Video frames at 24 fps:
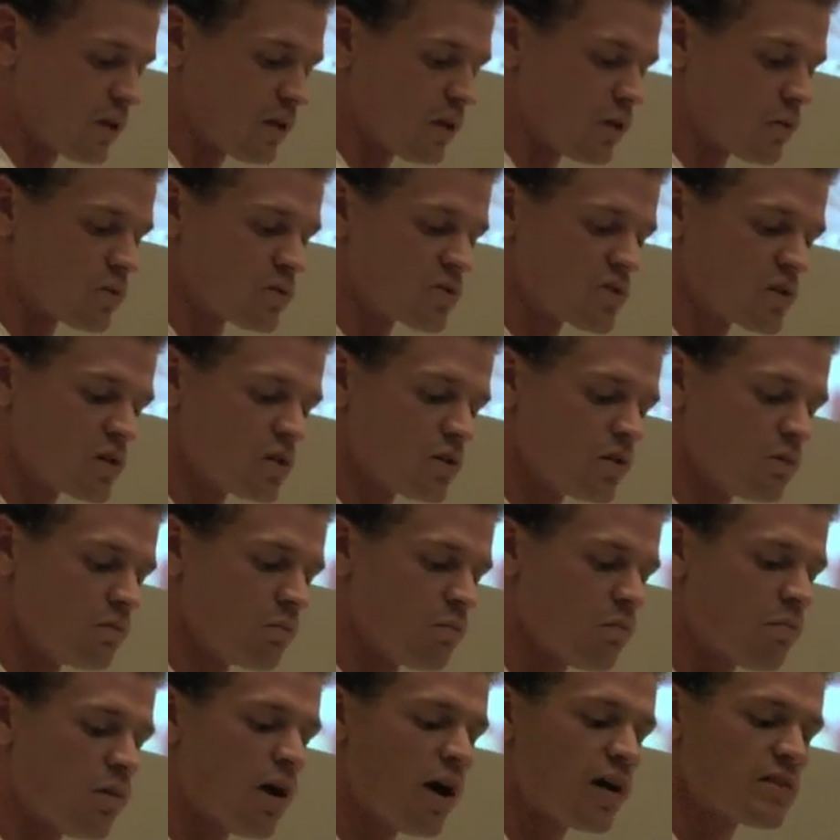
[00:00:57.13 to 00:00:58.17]
There were still
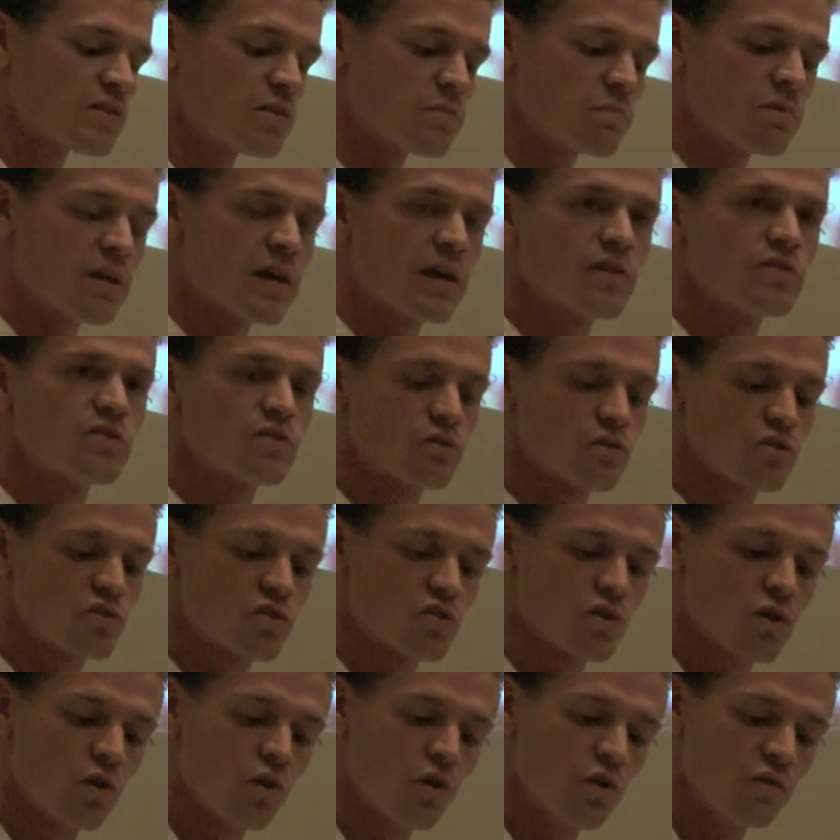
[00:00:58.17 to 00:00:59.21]
pots and pans on the
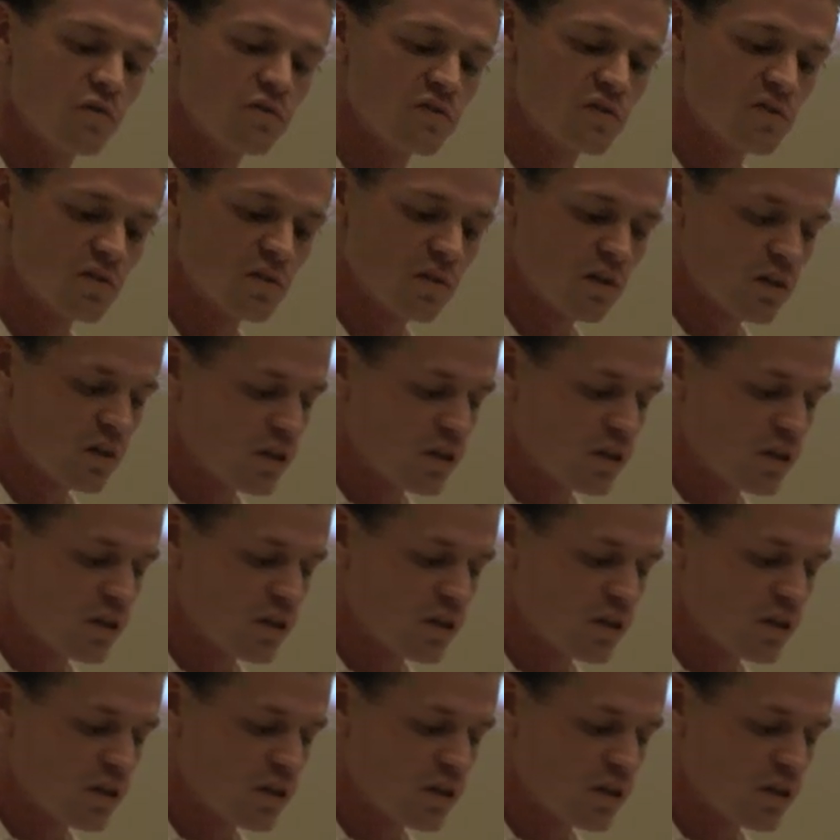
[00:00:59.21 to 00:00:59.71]
stoves,